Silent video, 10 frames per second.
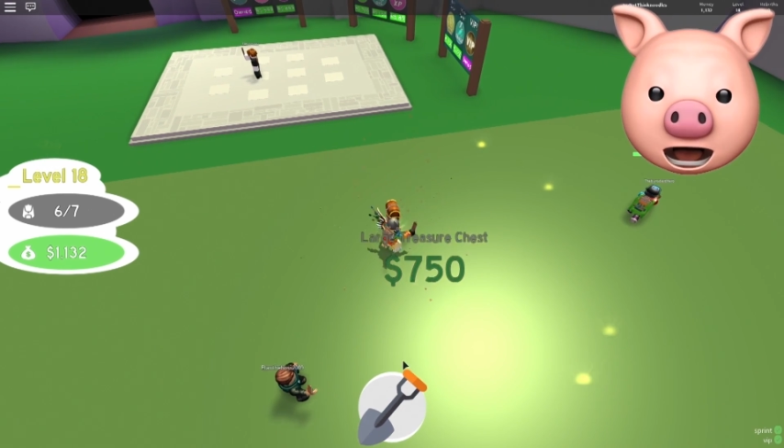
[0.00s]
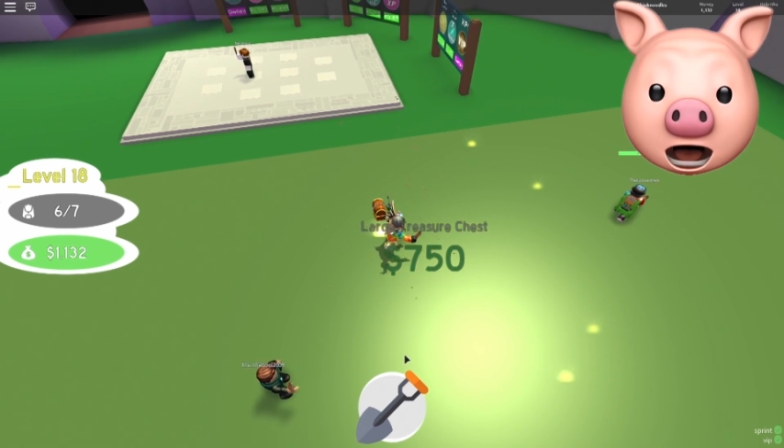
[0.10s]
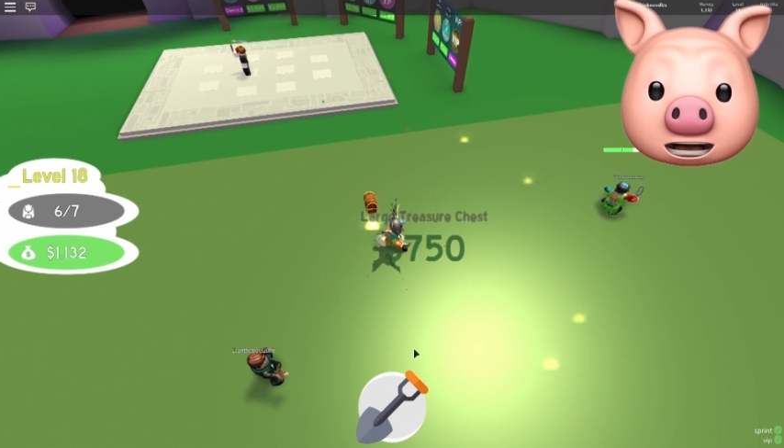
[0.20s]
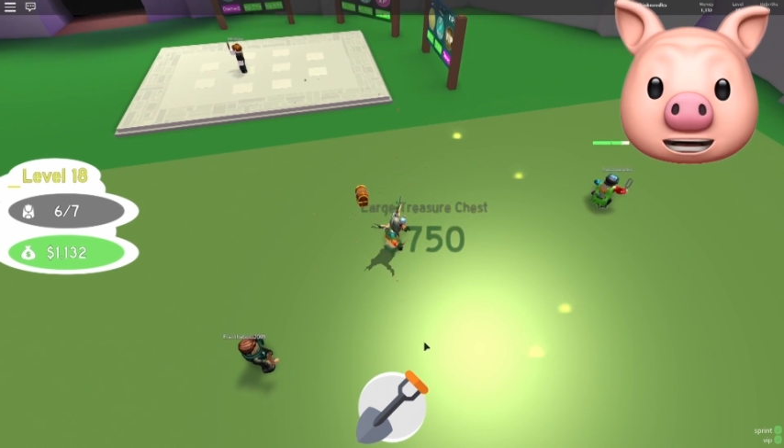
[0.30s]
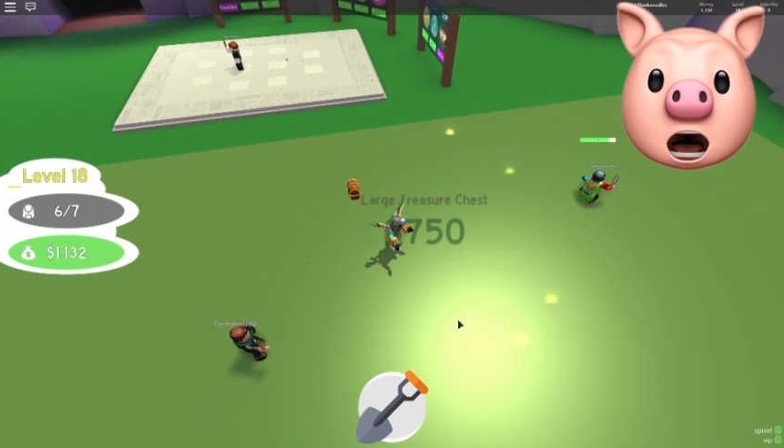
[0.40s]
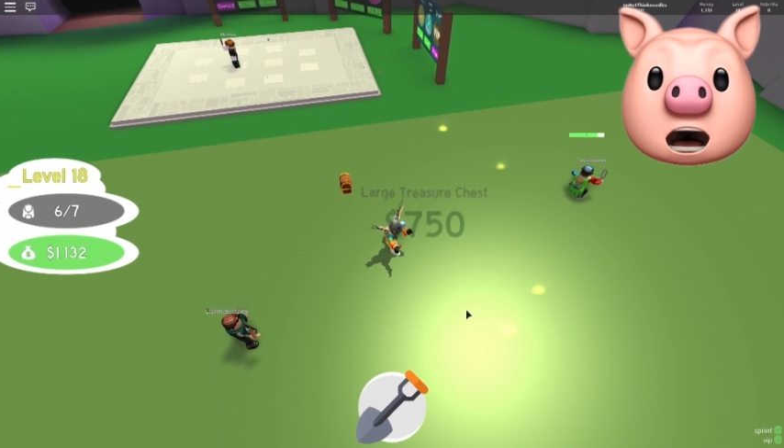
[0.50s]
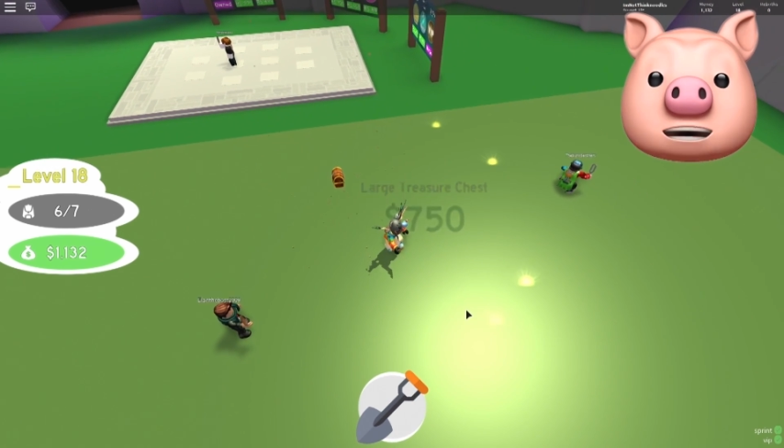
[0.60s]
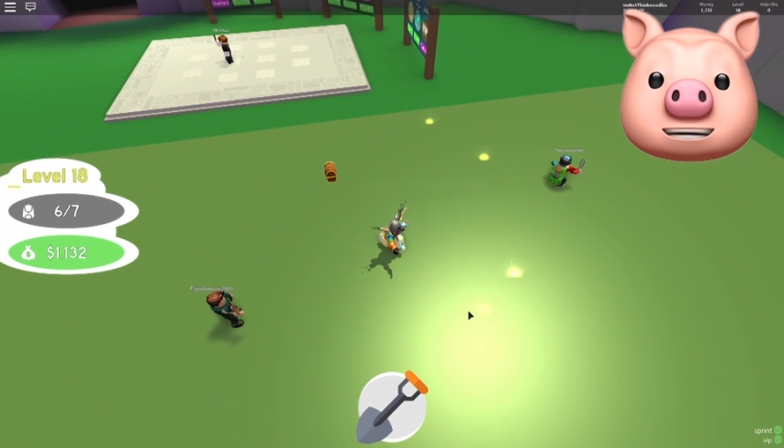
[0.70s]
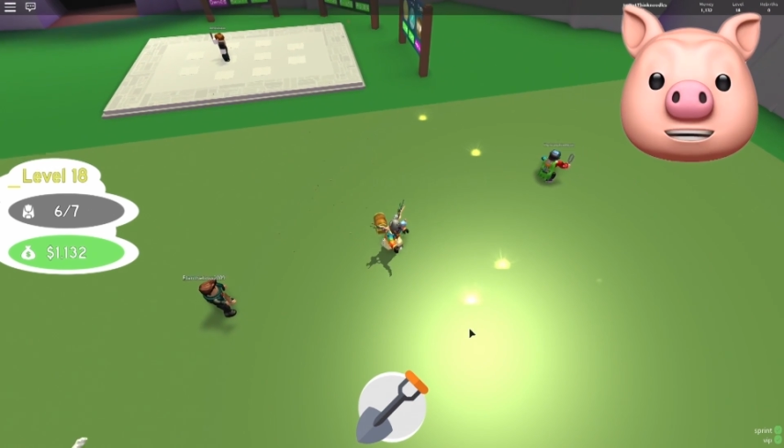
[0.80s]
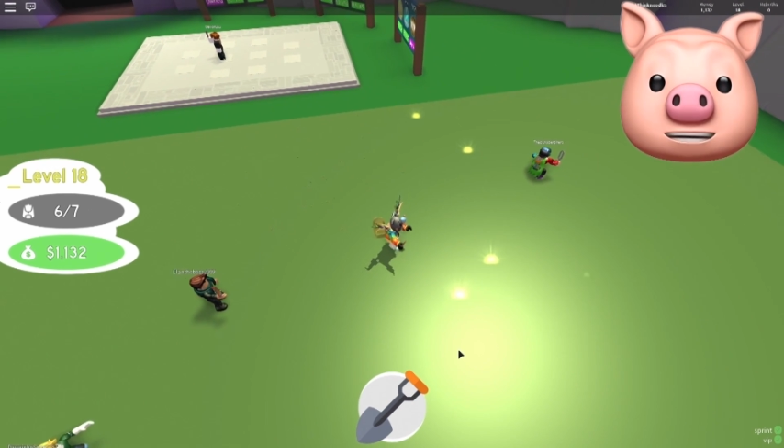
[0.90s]
A
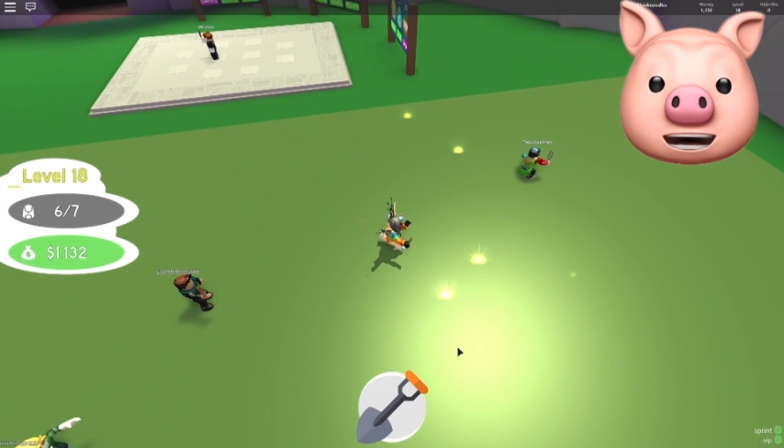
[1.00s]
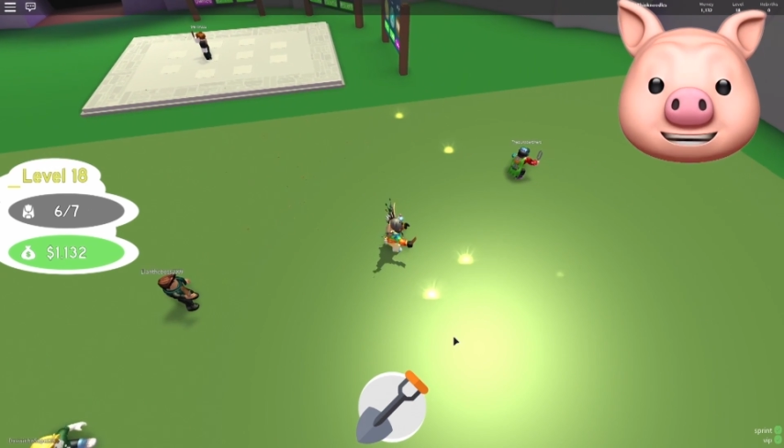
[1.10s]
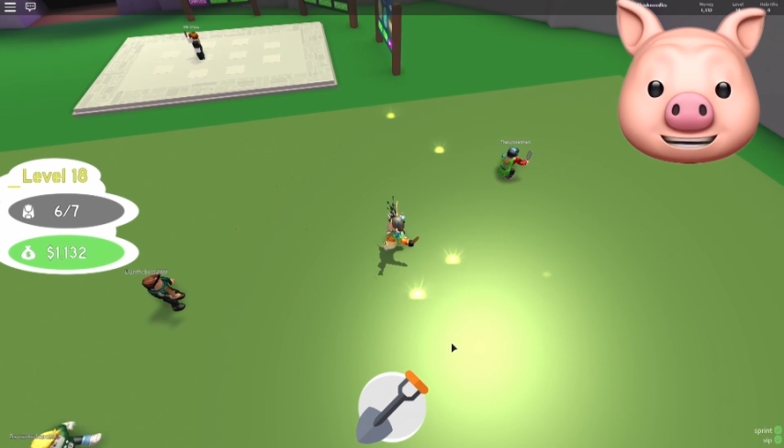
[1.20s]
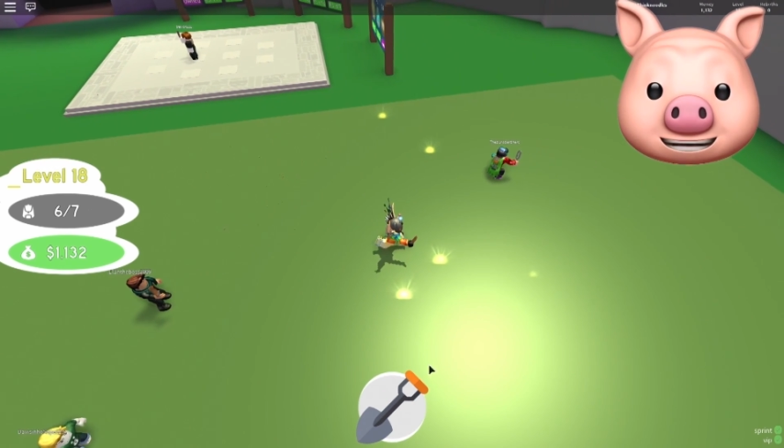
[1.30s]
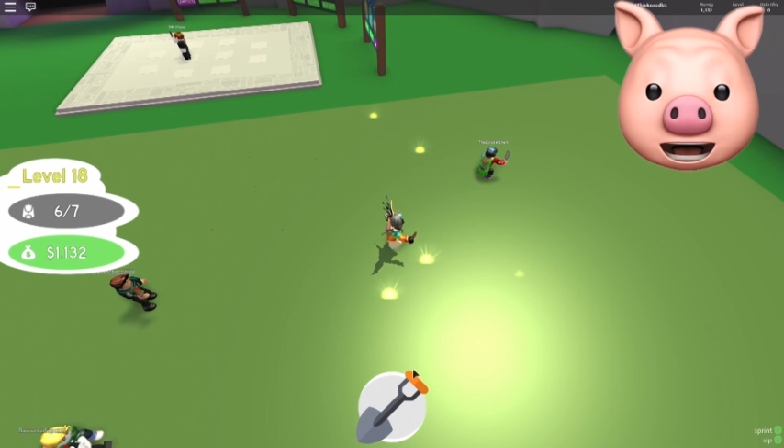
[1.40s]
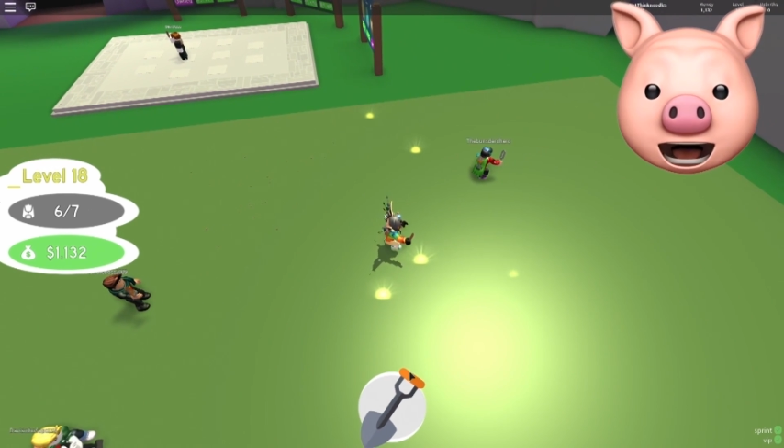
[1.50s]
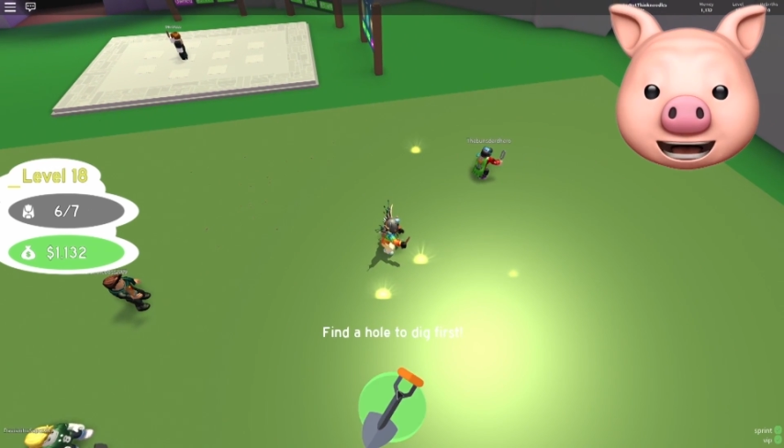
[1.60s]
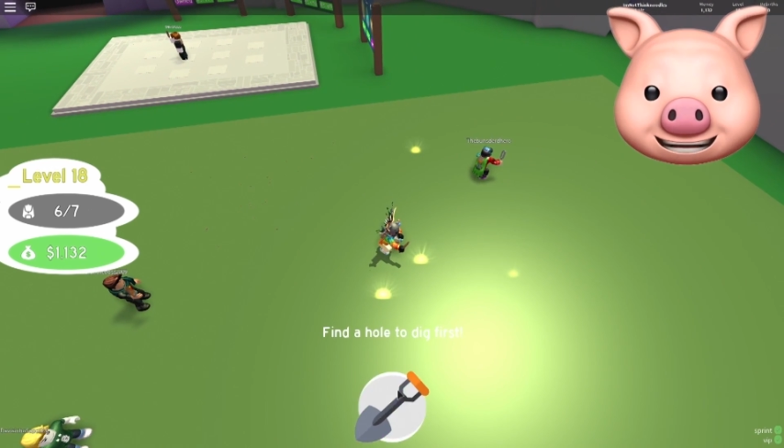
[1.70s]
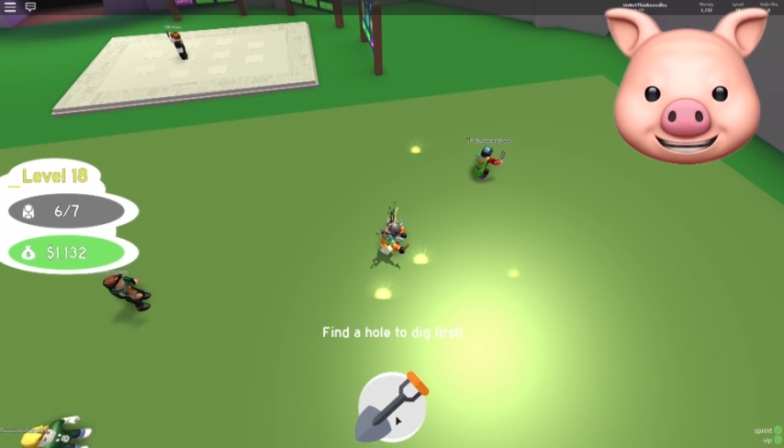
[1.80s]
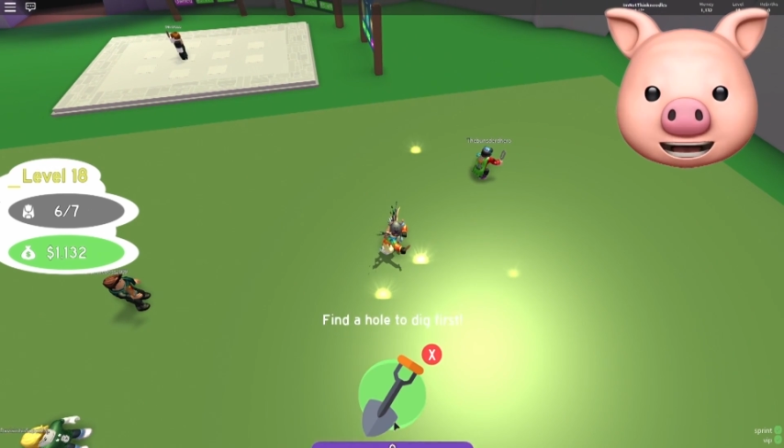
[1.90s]
large treasure
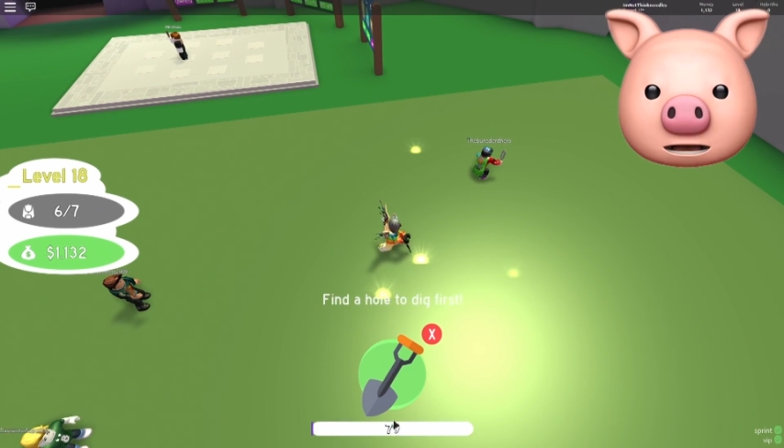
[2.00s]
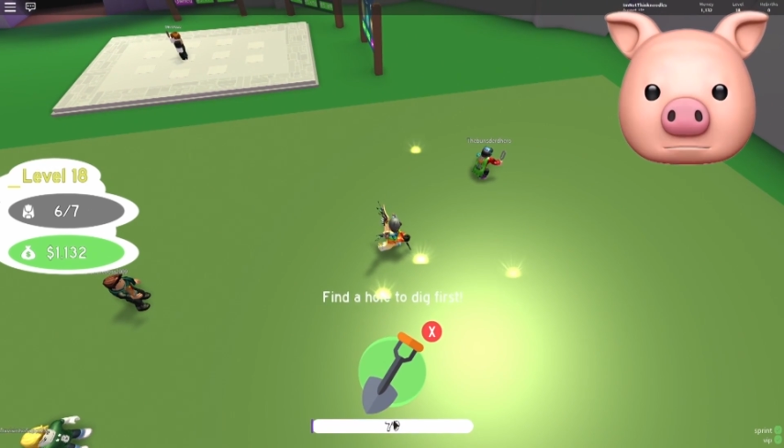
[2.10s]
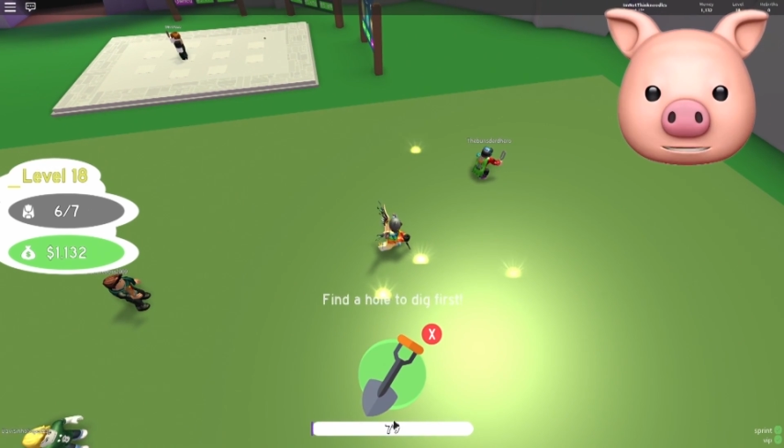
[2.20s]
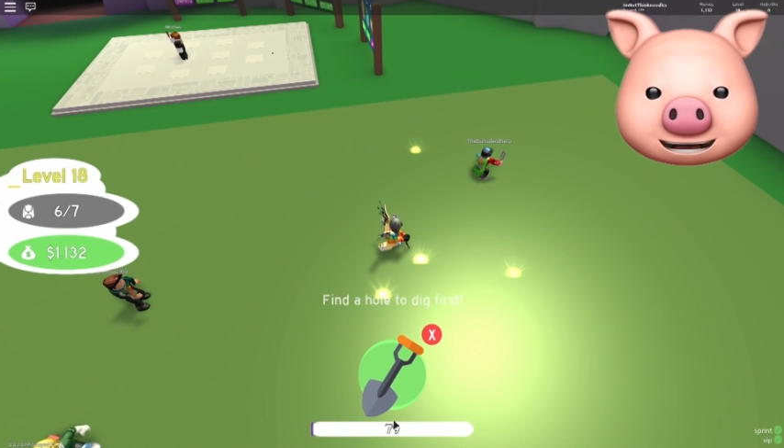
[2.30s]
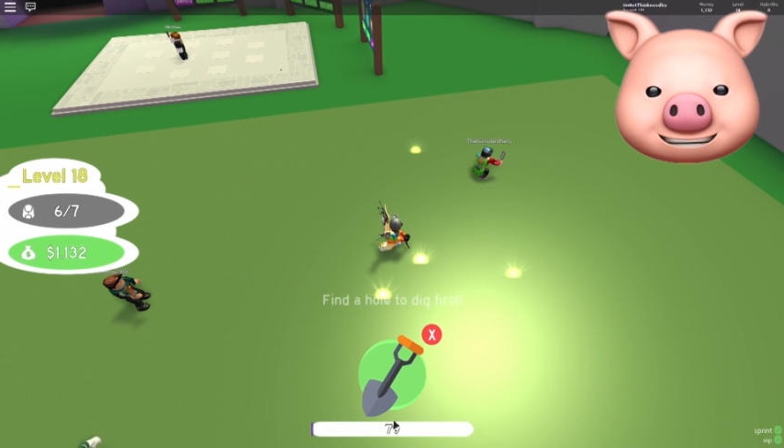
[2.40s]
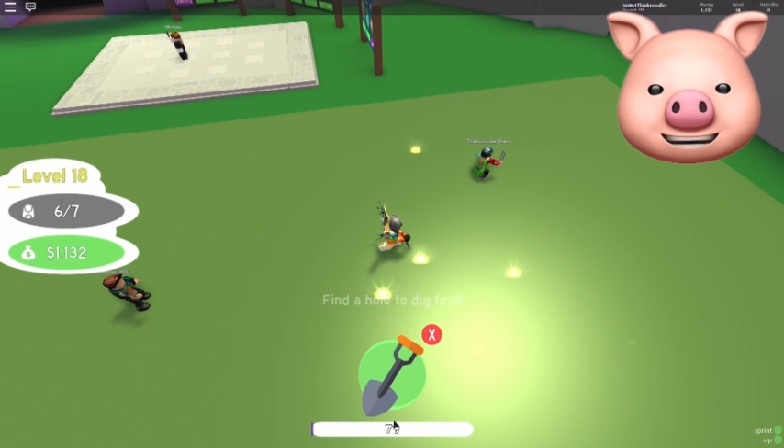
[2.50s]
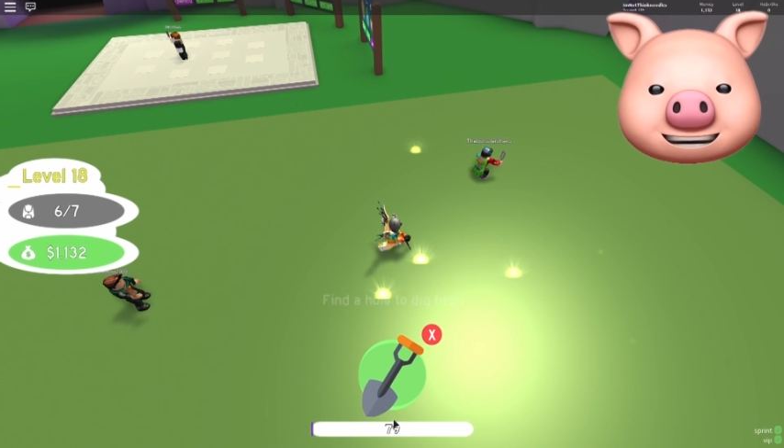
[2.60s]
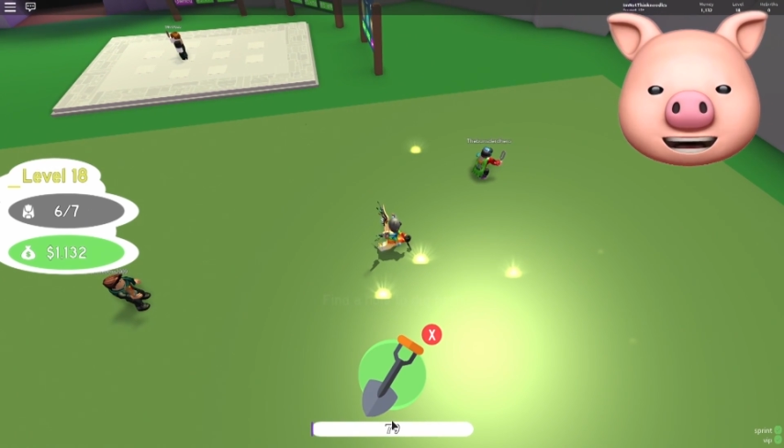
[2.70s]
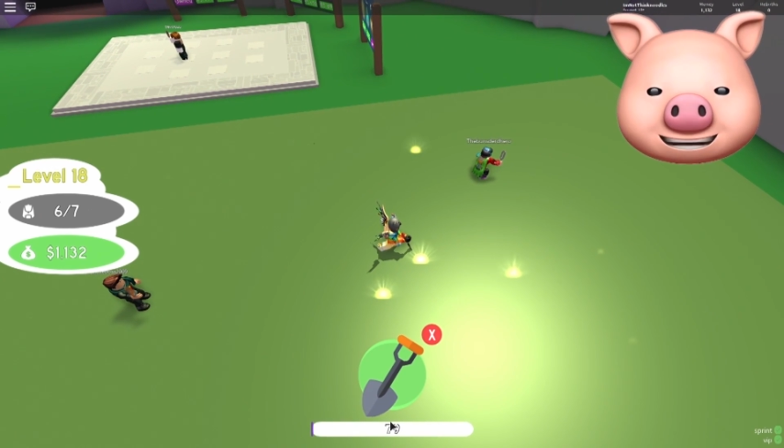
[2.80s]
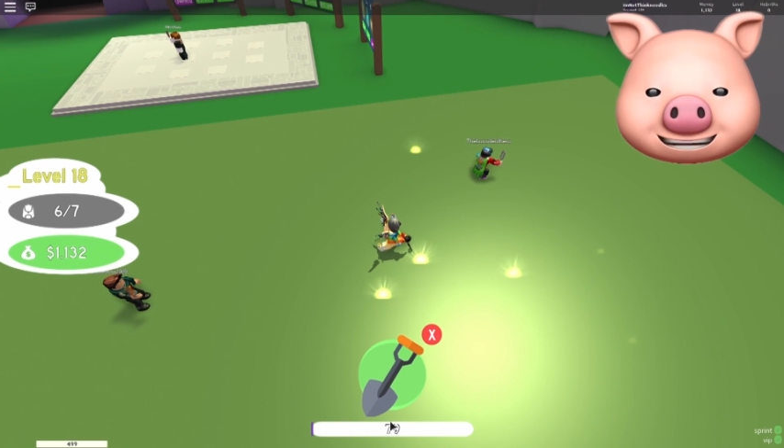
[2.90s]
chest. Oh, we're playing
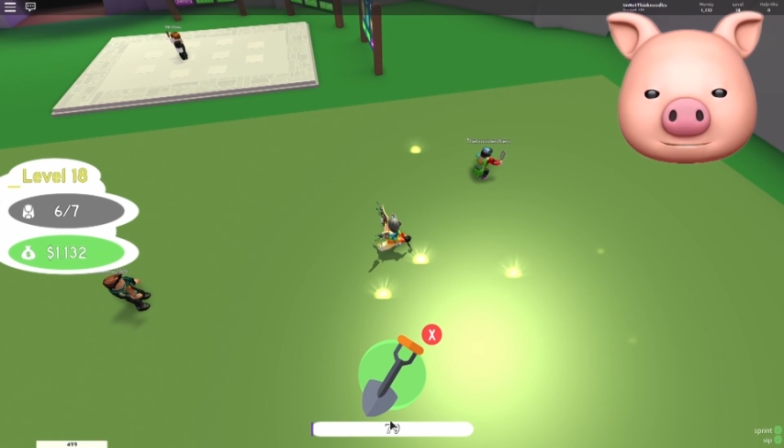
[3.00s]
treasure hunt